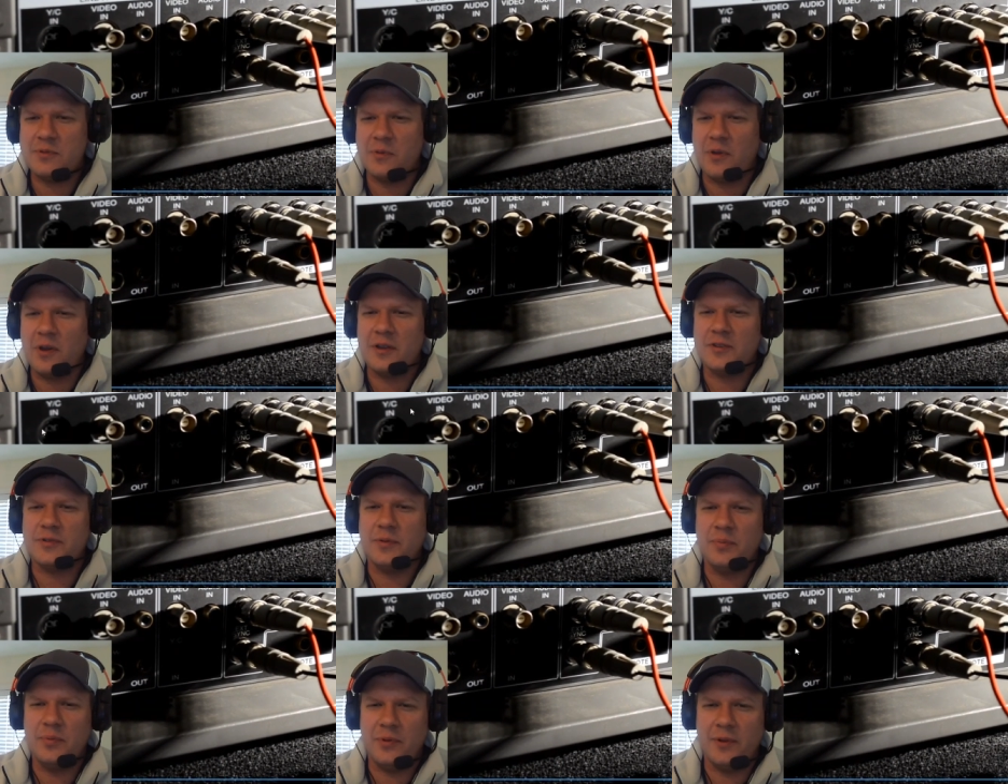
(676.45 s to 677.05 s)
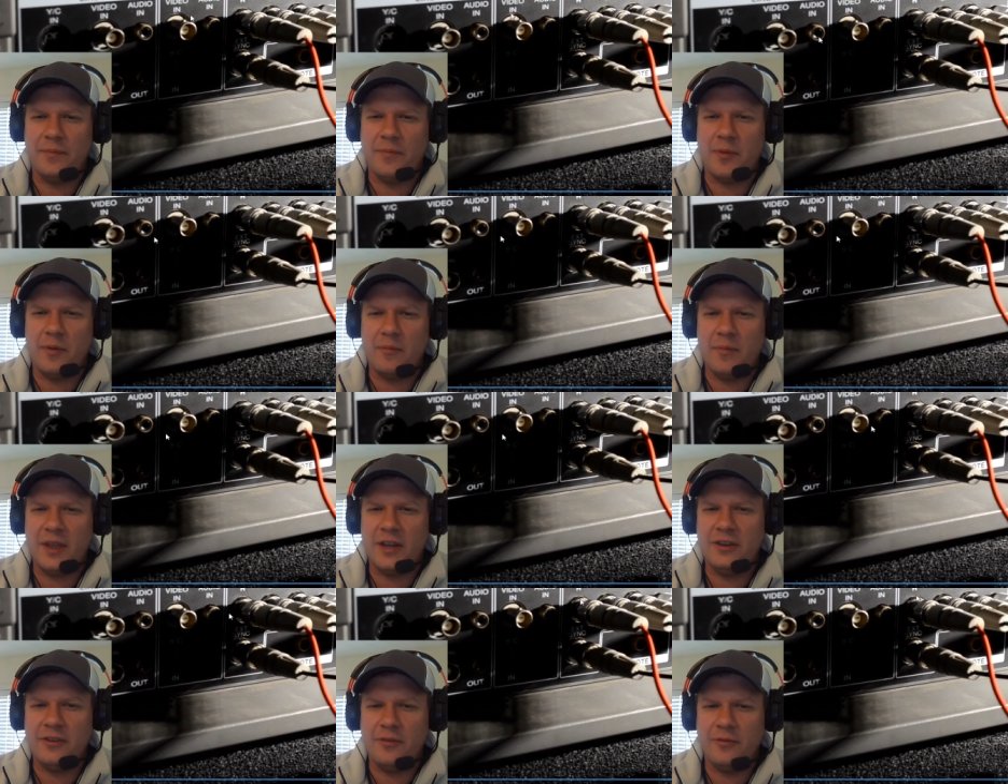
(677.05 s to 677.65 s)
We'll also pull up the
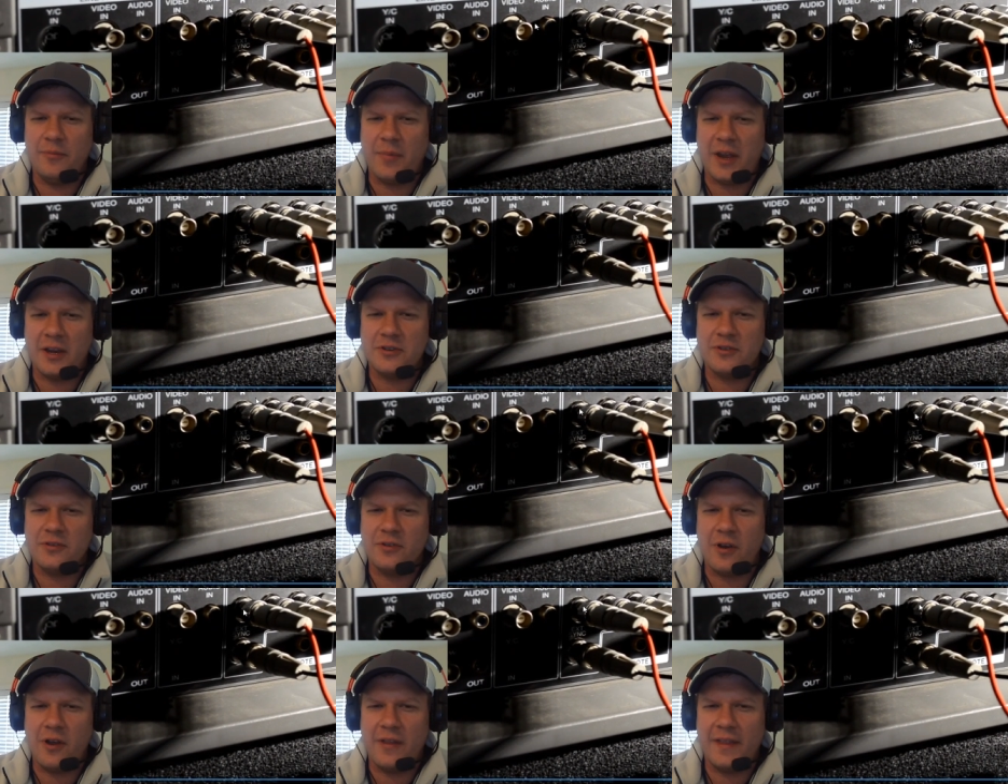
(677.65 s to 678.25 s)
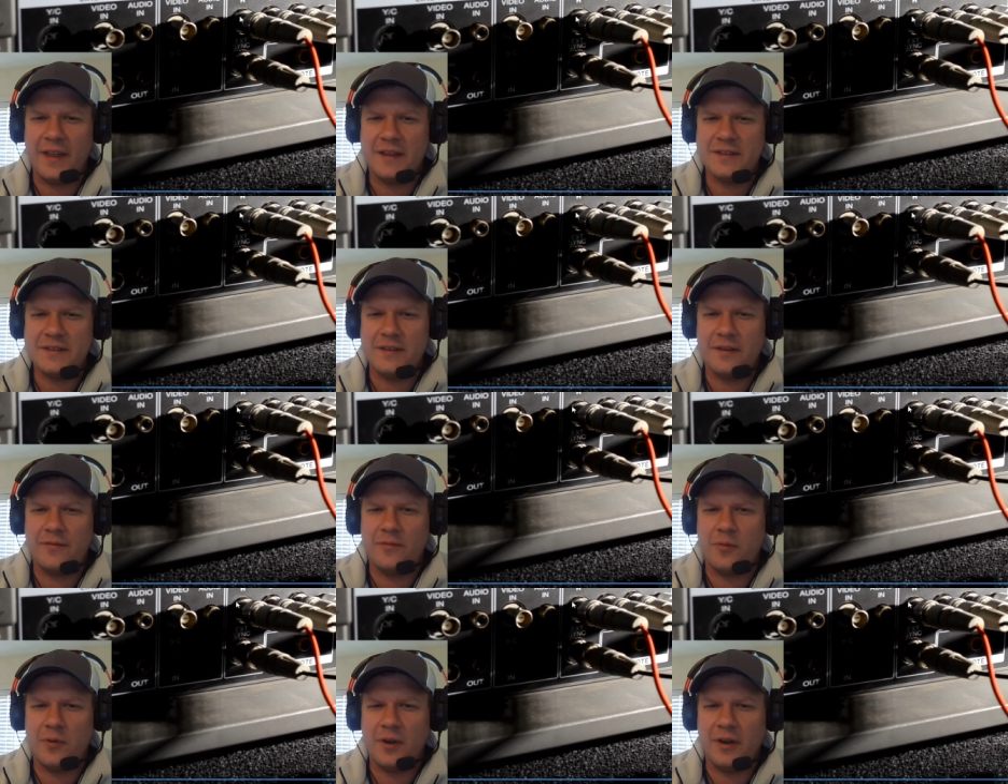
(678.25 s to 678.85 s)
menu and make sure all that
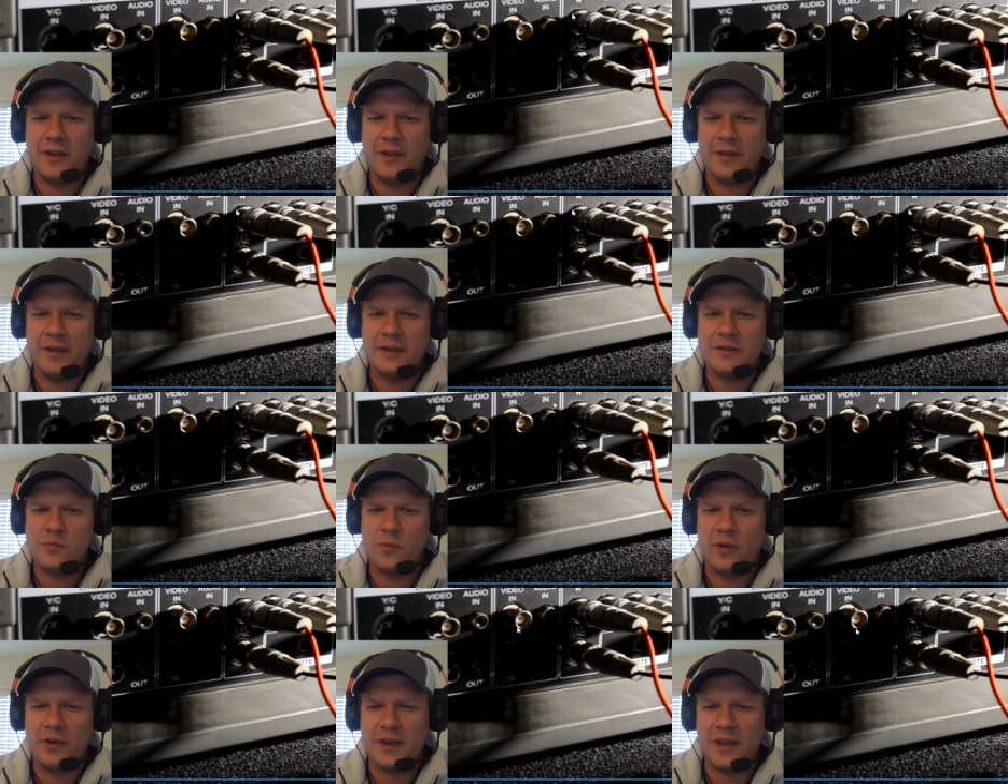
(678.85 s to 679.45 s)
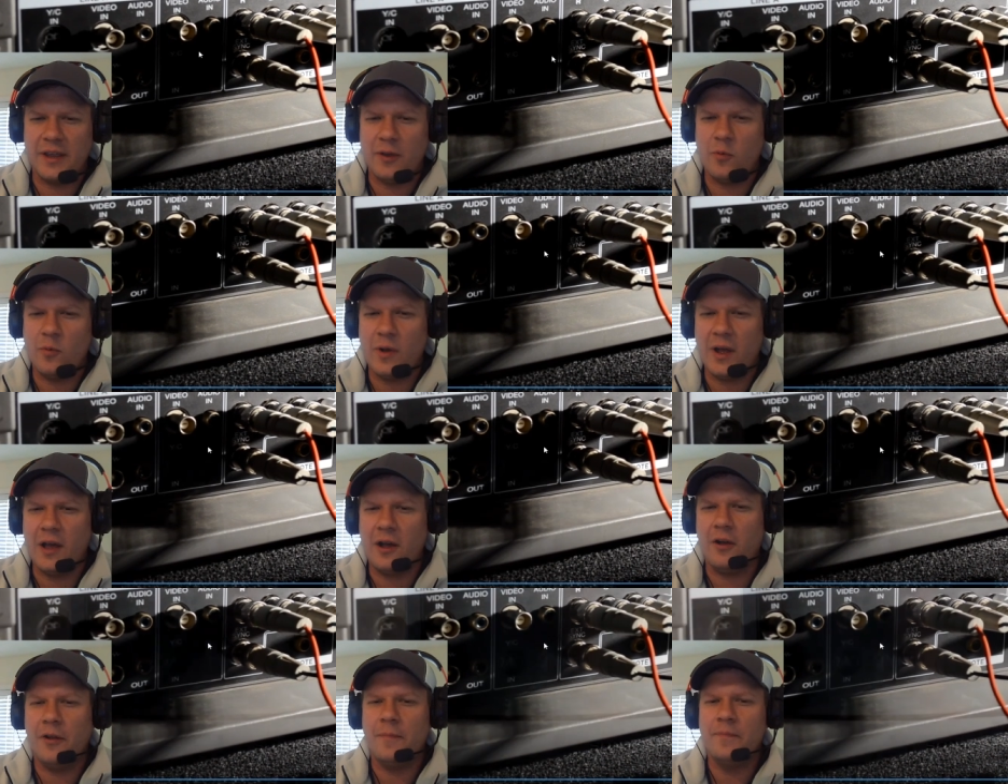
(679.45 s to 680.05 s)
stuff work is working
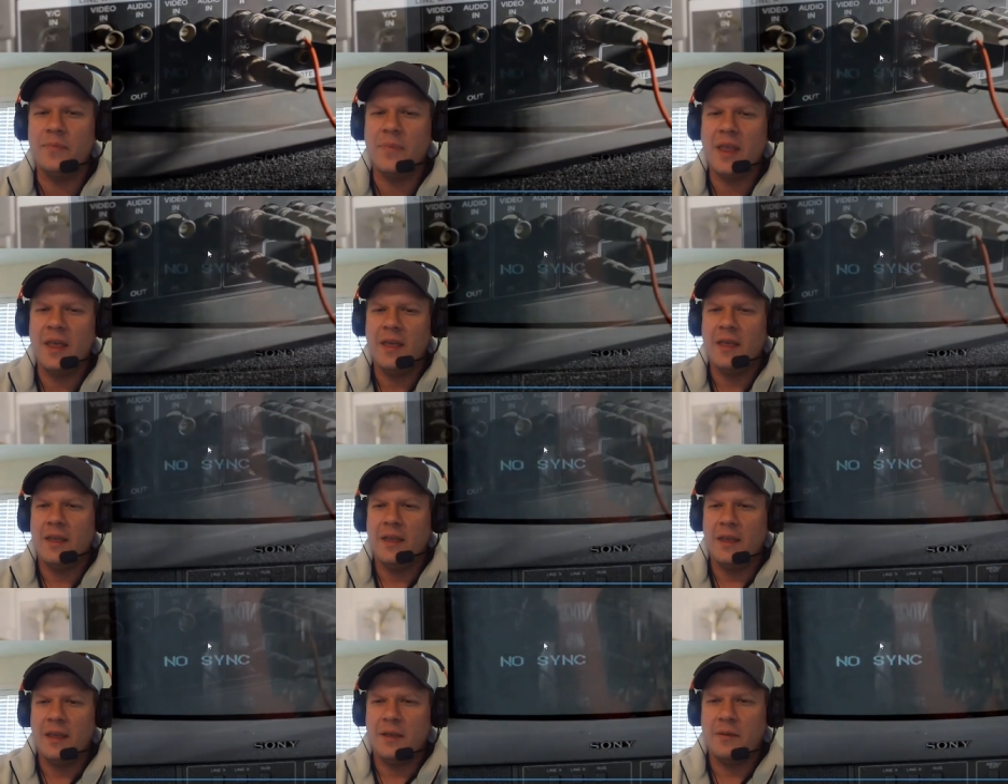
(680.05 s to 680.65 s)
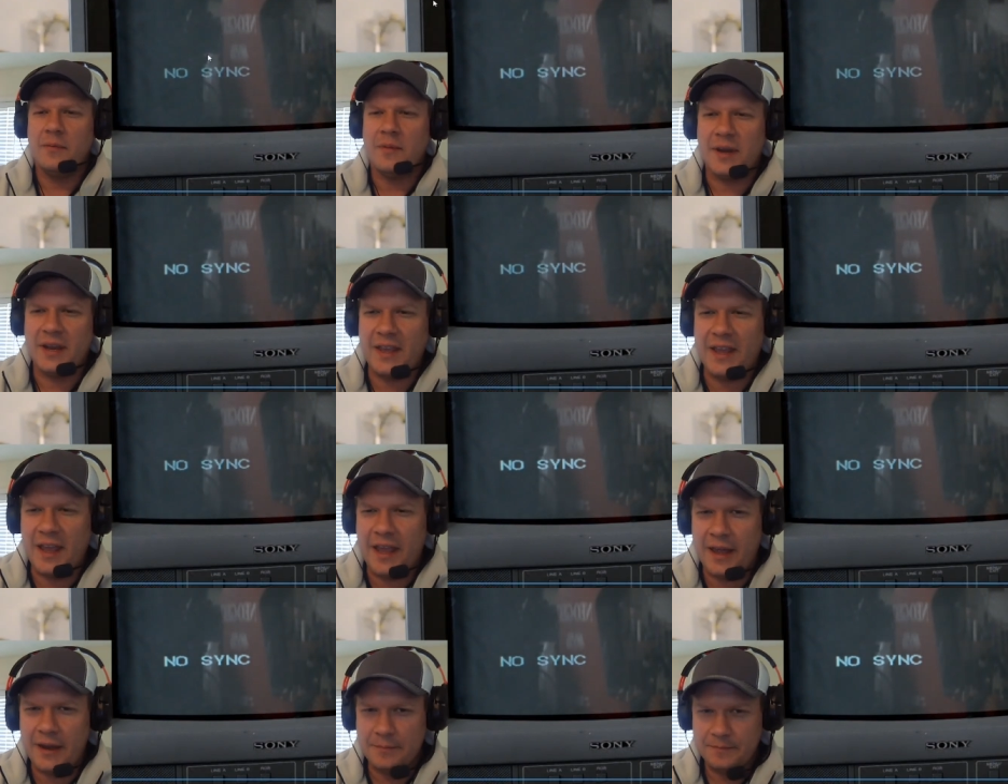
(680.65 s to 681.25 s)
well. But
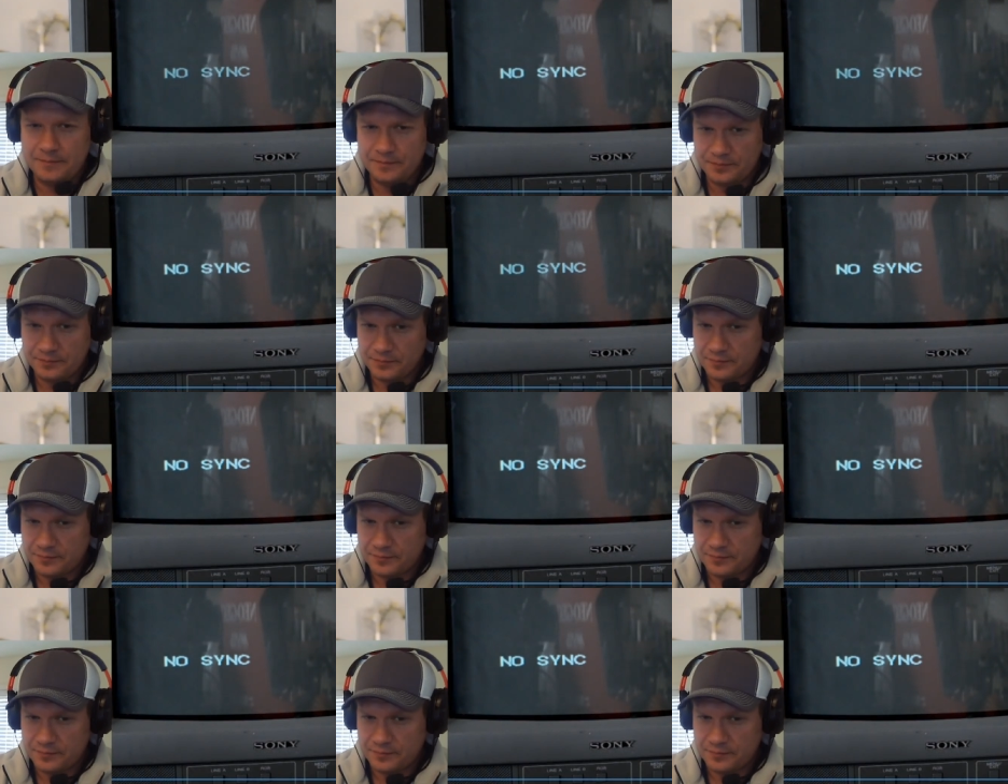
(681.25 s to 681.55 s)
again,